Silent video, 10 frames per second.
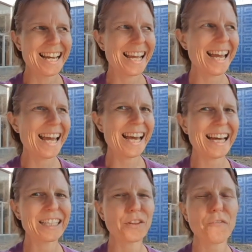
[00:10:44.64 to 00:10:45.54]

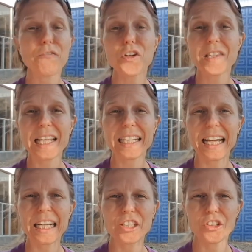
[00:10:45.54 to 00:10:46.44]
And the first thing
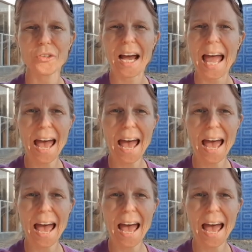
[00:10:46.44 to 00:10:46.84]
that I do